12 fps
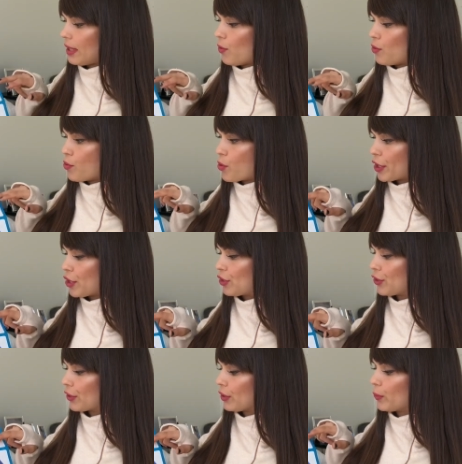orange
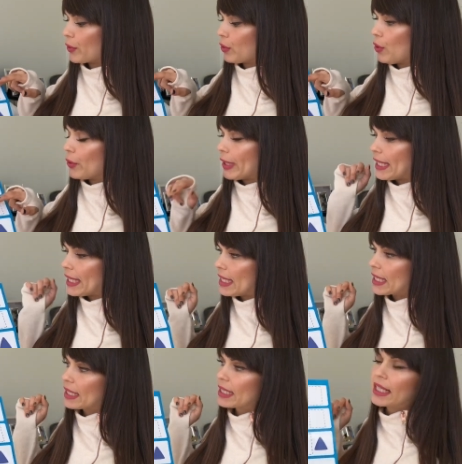circle will go in
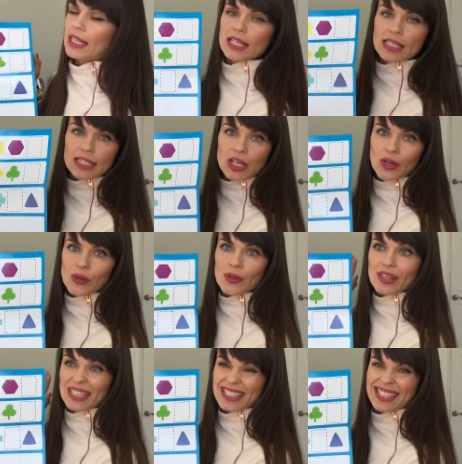here.
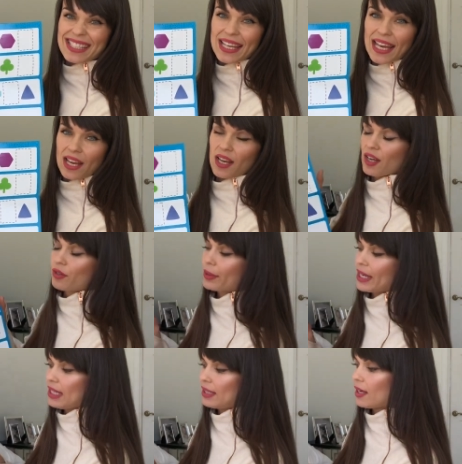So this is a, a
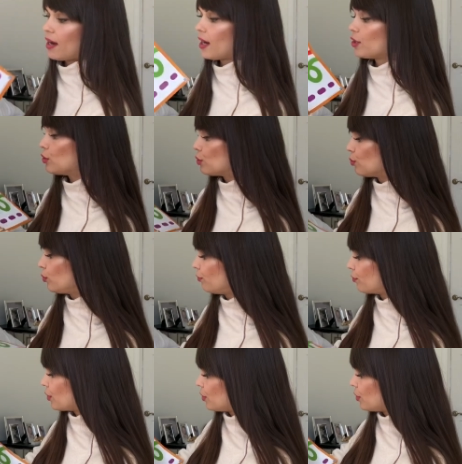great uh, tool for